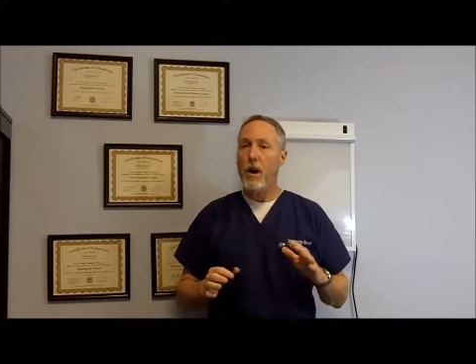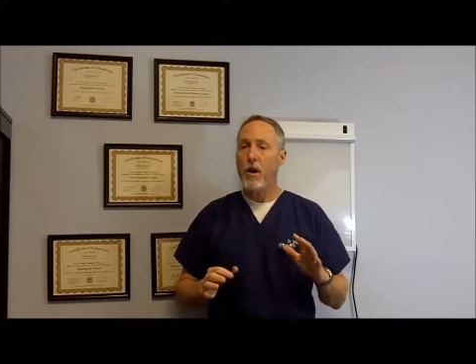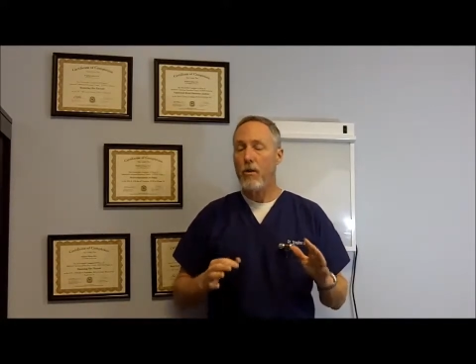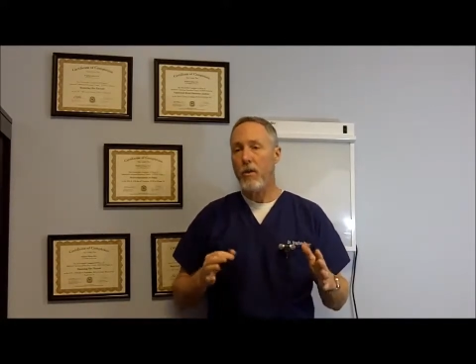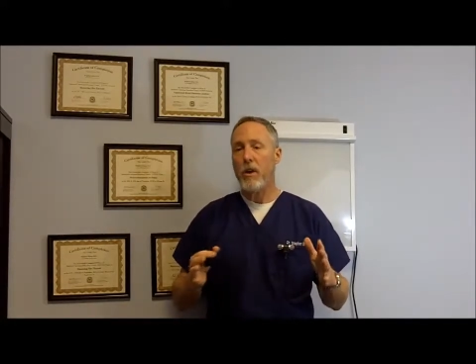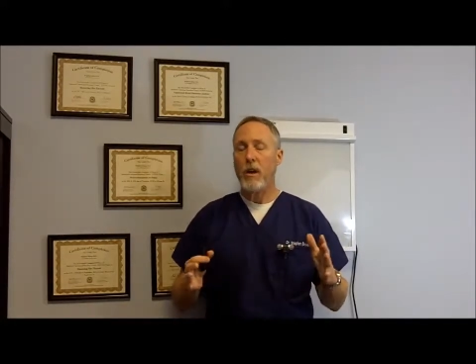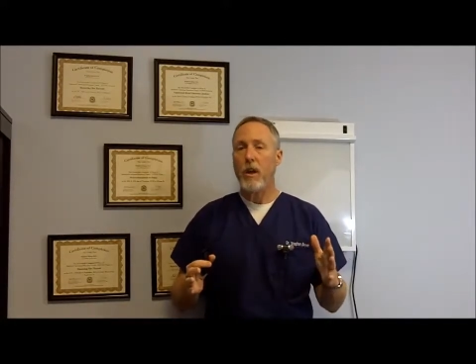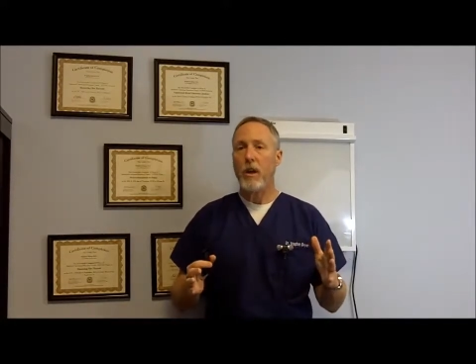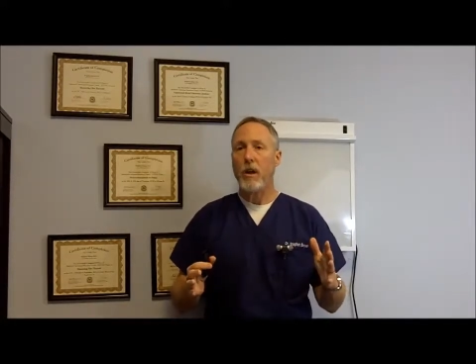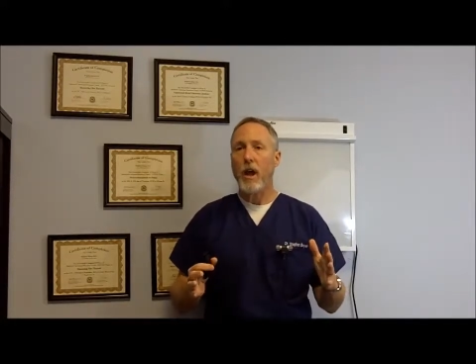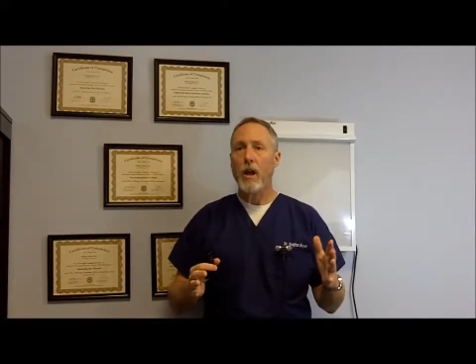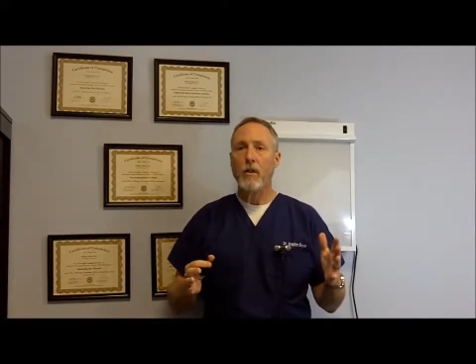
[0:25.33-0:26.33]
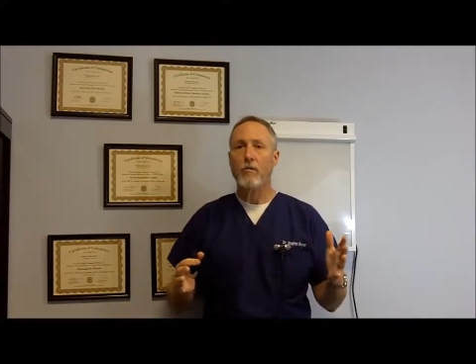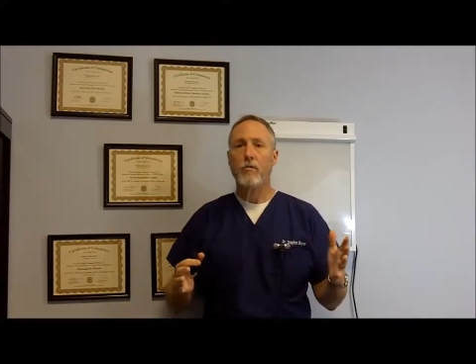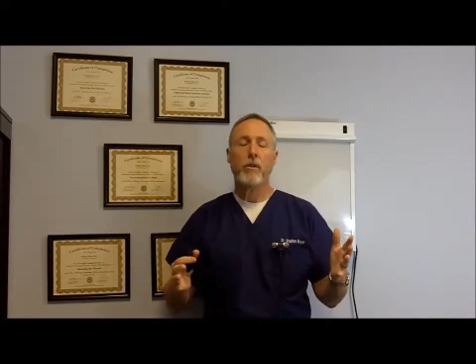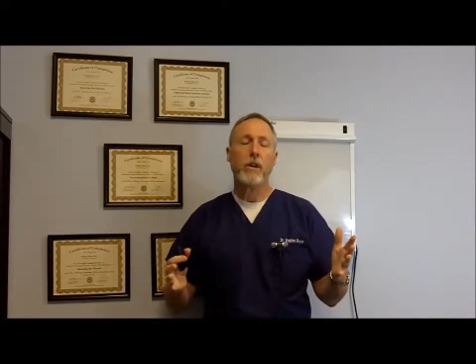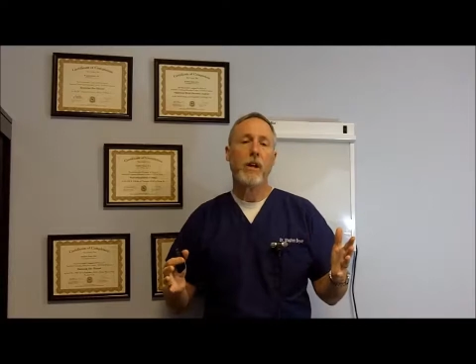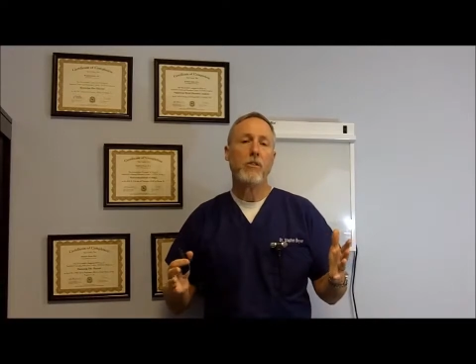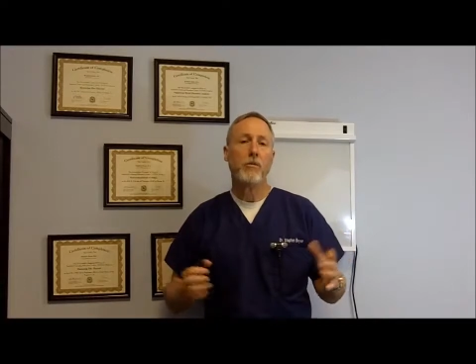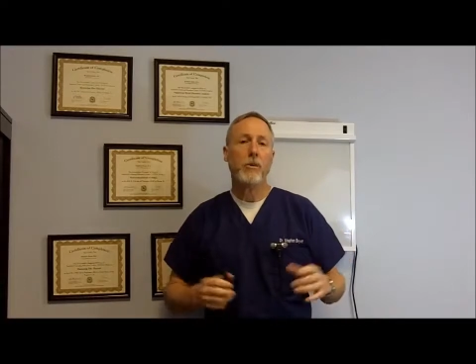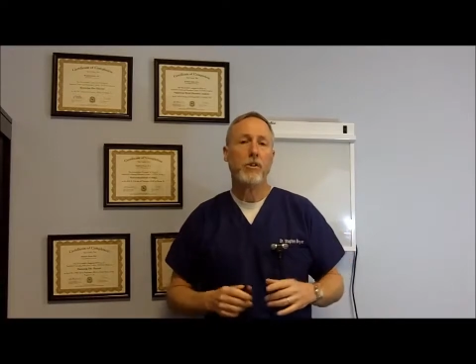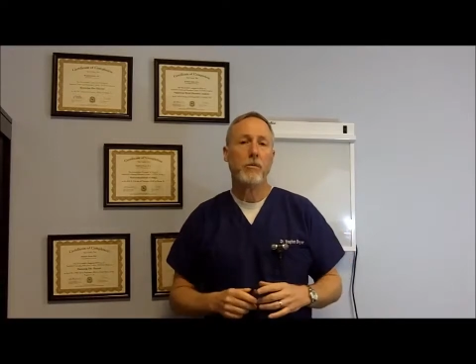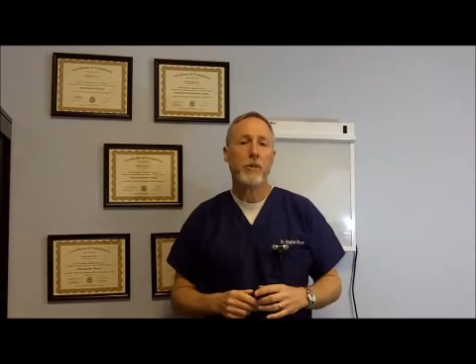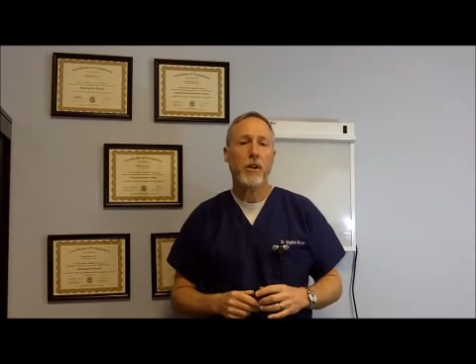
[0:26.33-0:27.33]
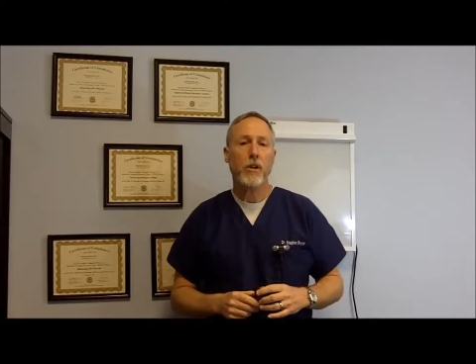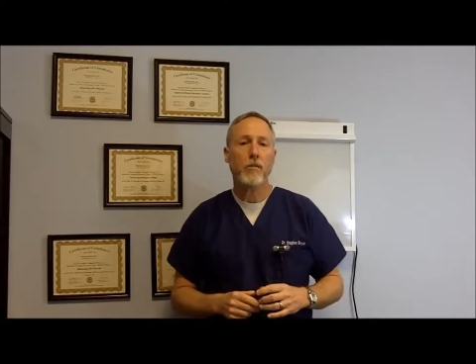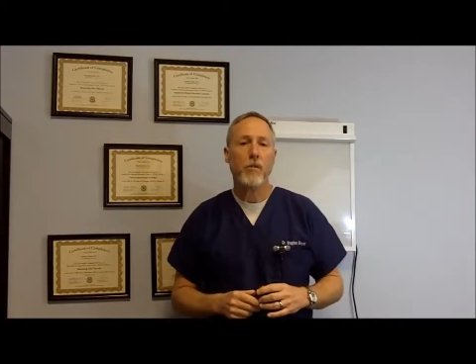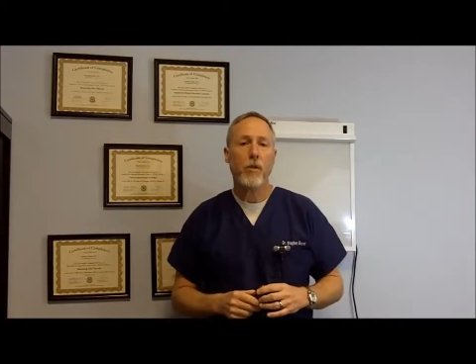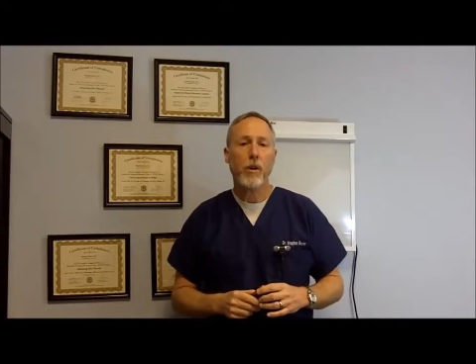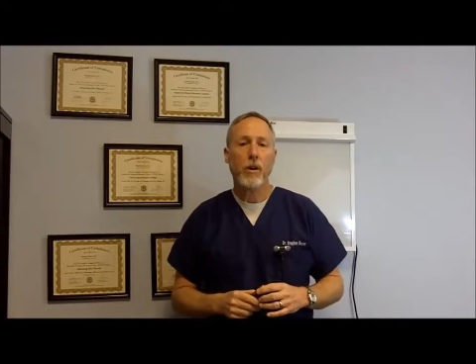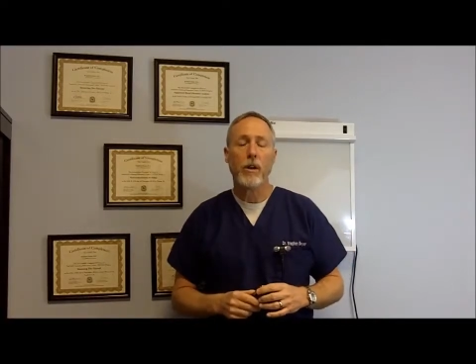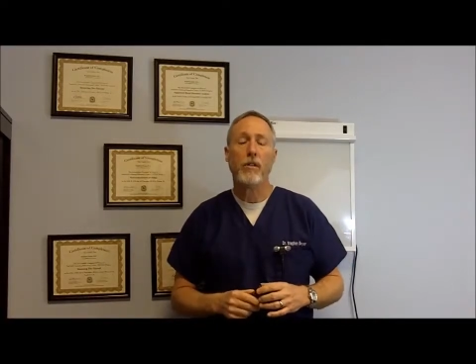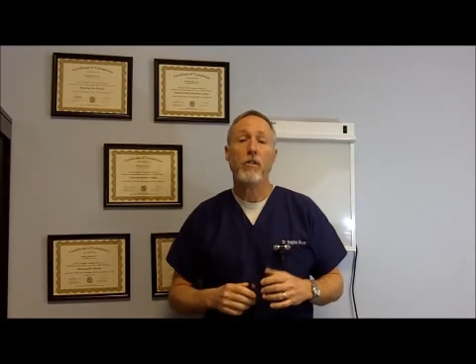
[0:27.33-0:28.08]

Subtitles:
are thinking, hey, there's really not too much to be done for it.